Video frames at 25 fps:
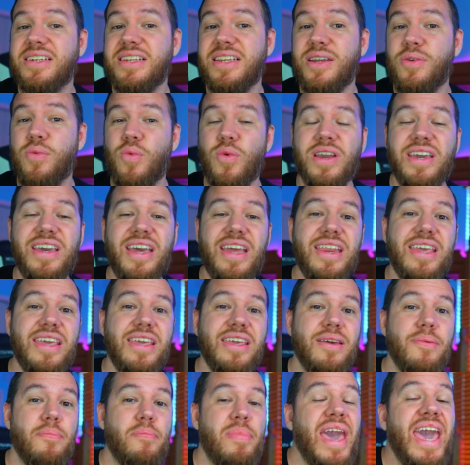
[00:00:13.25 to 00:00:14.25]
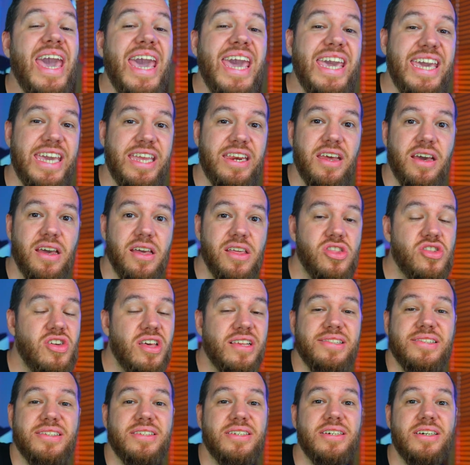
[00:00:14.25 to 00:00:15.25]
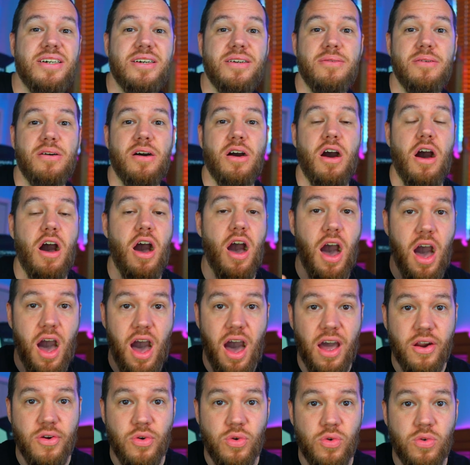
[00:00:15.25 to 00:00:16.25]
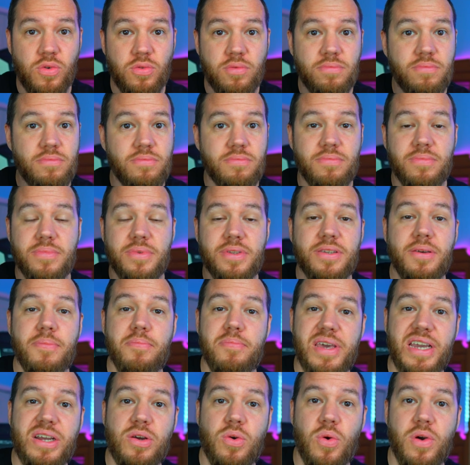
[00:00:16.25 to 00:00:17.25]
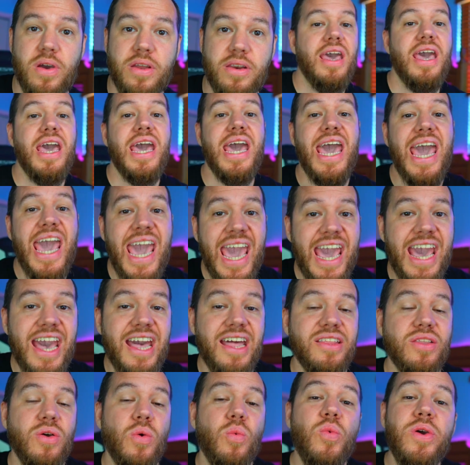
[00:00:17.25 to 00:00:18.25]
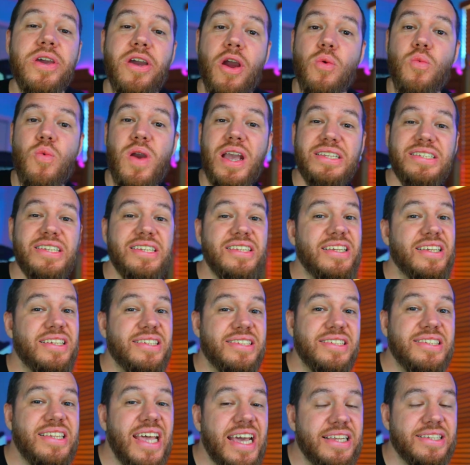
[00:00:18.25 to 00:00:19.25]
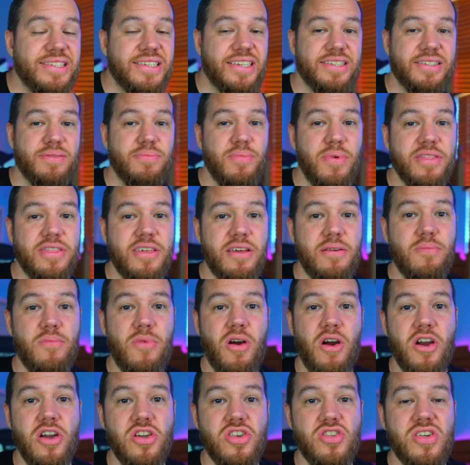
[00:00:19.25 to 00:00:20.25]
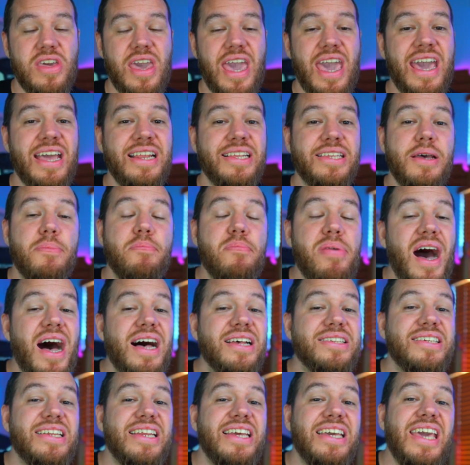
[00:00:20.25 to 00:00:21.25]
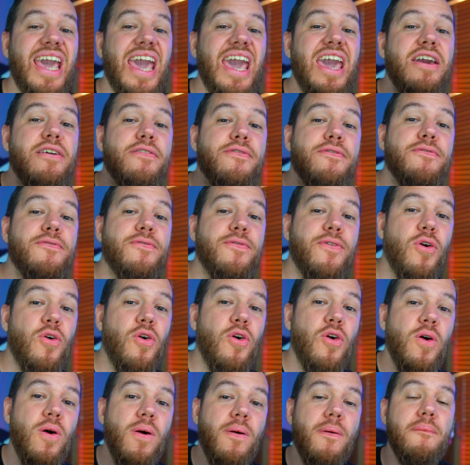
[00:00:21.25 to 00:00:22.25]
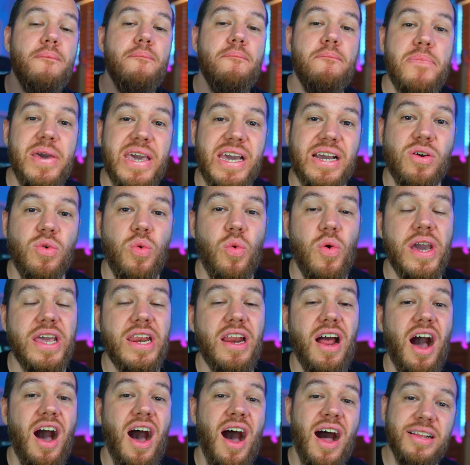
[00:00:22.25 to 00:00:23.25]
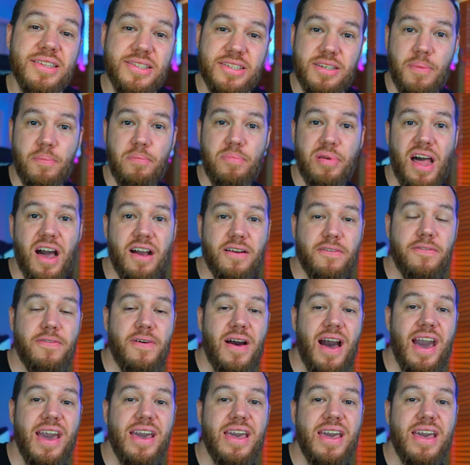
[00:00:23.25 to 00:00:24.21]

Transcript: we're getting paid just to HODL some Bitcoin. And we are raising the stakes this month in March and depositing a full Bitcoin onto BlockFi